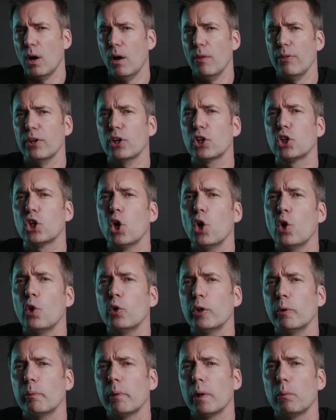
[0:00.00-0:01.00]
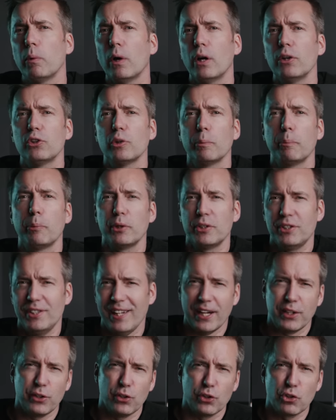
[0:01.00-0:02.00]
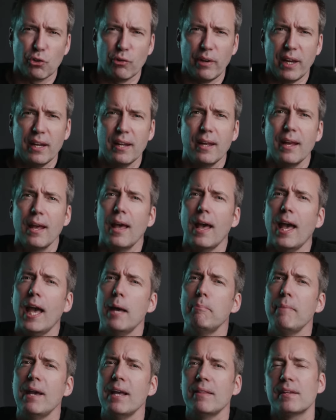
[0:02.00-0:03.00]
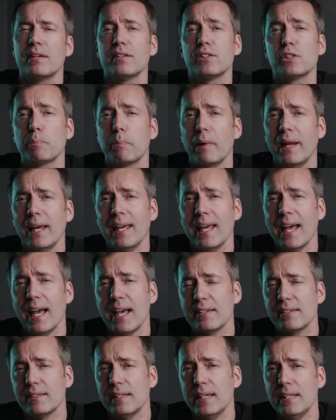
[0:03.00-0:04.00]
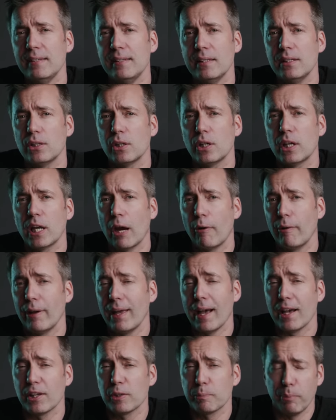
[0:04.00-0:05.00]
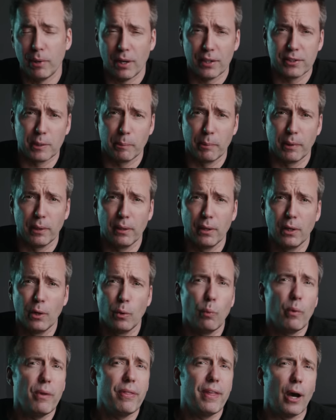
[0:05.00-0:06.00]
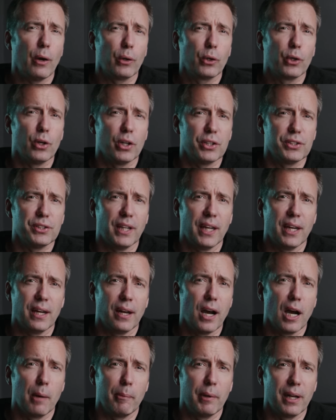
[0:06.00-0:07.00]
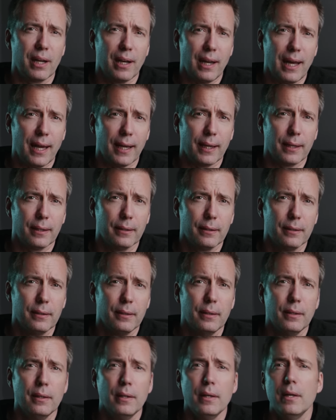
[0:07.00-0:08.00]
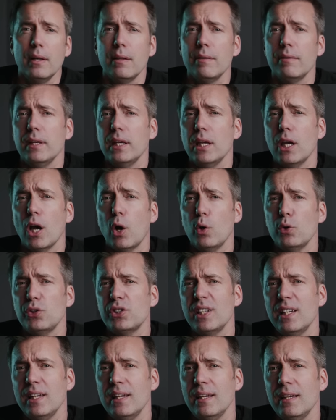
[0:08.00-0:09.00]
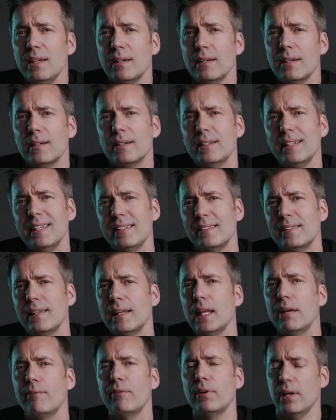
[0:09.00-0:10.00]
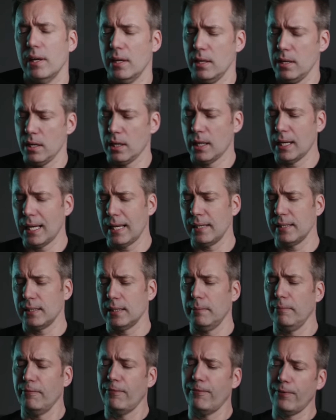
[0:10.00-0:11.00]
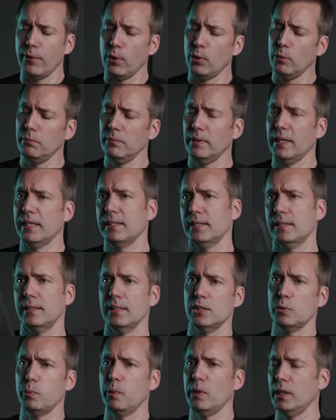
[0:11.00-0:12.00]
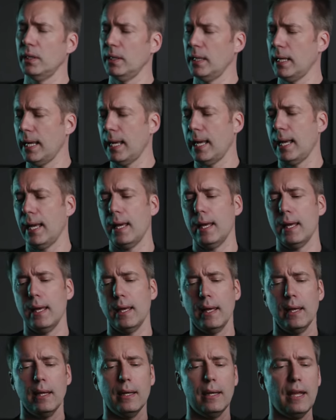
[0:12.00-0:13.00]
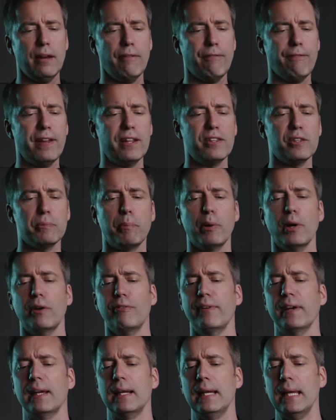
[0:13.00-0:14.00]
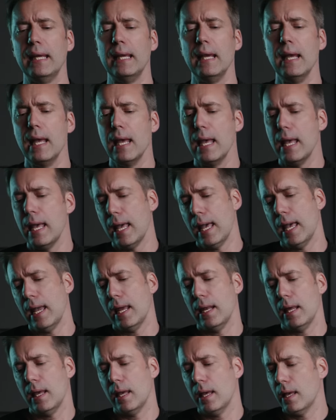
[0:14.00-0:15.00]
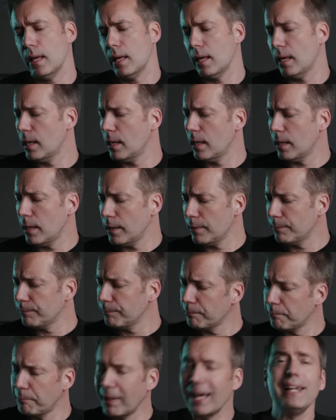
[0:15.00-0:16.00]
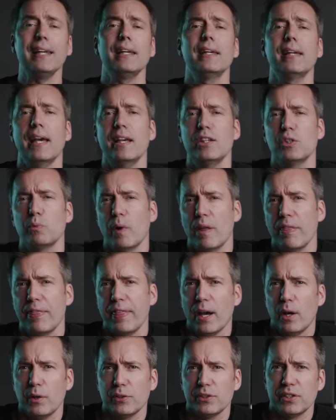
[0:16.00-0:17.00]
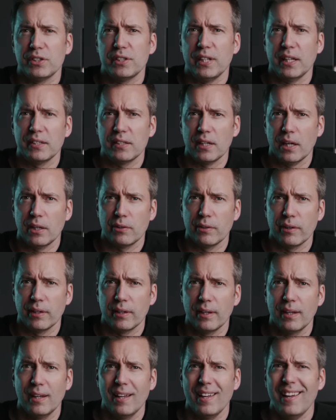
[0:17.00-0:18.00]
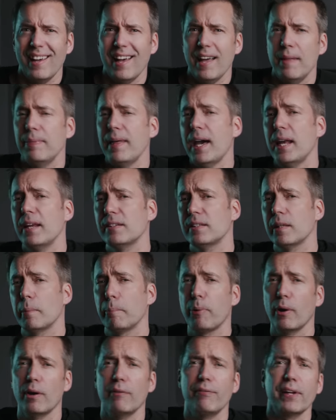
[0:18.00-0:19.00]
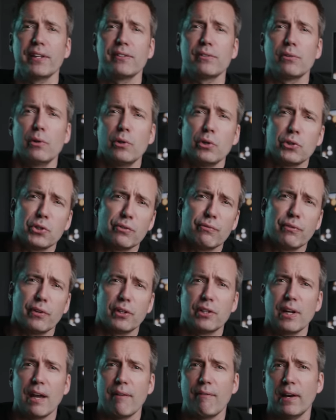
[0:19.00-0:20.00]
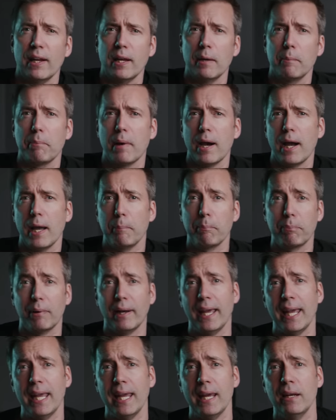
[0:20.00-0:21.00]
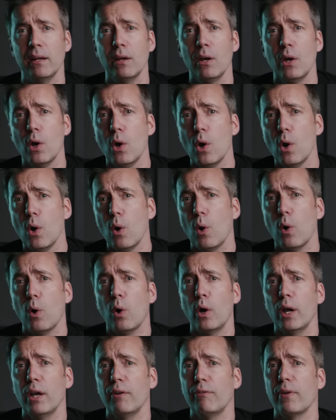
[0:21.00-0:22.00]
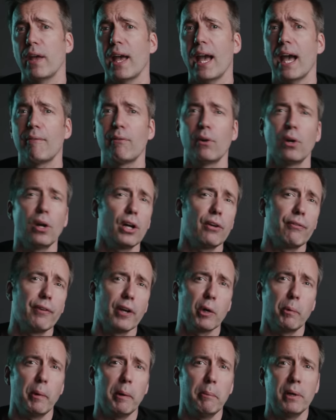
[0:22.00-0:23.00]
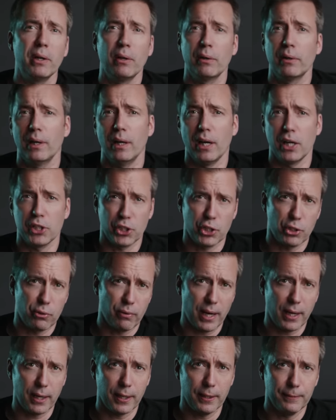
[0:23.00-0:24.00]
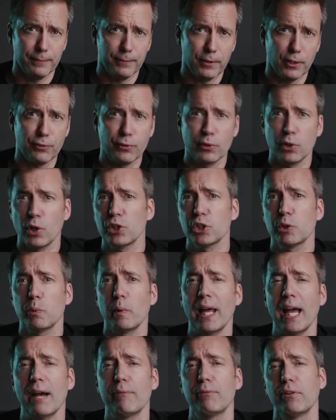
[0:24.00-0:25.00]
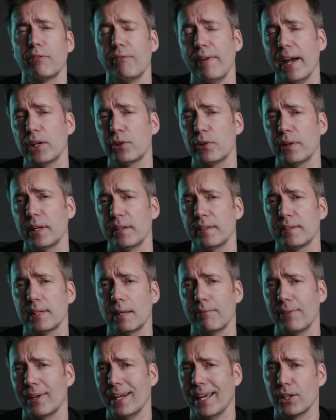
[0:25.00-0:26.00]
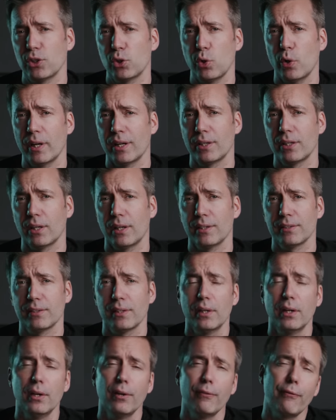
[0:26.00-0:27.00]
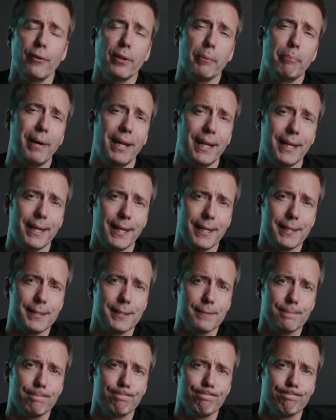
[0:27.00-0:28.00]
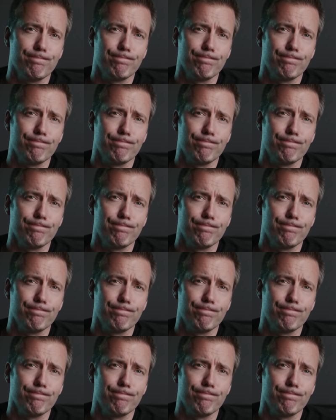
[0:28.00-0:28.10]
On the go, you will want to protect your screen and make the display as easy to carry as possible without costing an arm and a leg. The OSEE is delivered in a custom foam, that's this one, and it fits perfectly in a Pelly Case 1600. And that is the perfect solution for traveling by plane or if you have a lot of equipment on a larger truck. Of course, you will have to factor in something like $200 for the Pelly Case.